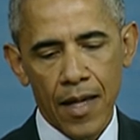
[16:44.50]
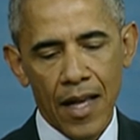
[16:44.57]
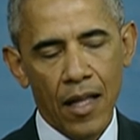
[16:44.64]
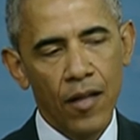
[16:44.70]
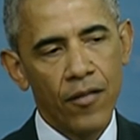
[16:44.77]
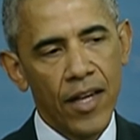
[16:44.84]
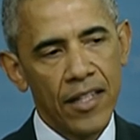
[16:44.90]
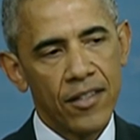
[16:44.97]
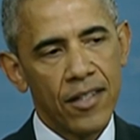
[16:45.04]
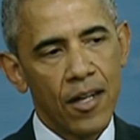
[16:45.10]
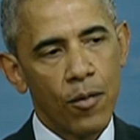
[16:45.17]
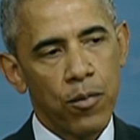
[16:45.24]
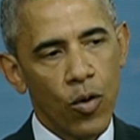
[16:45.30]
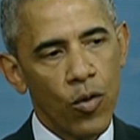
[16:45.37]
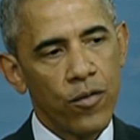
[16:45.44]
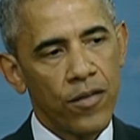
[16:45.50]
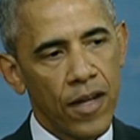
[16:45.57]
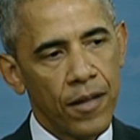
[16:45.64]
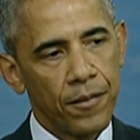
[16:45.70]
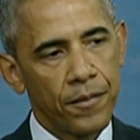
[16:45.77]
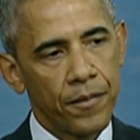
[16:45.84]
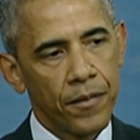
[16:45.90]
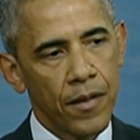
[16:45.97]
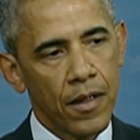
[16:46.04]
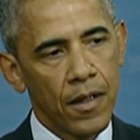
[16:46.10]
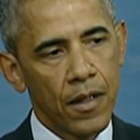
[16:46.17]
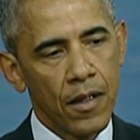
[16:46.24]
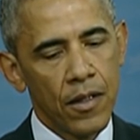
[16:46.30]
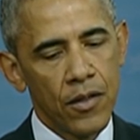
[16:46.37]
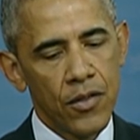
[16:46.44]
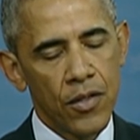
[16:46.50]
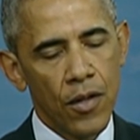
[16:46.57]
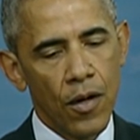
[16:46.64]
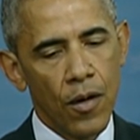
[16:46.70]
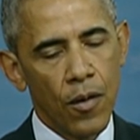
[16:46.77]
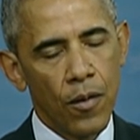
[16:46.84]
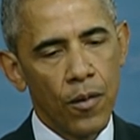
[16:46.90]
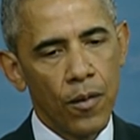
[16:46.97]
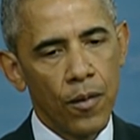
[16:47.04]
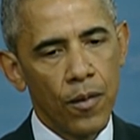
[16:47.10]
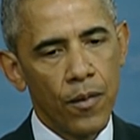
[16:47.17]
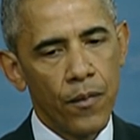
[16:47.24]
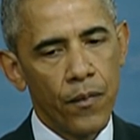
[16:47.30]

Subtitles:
elevates their profile. So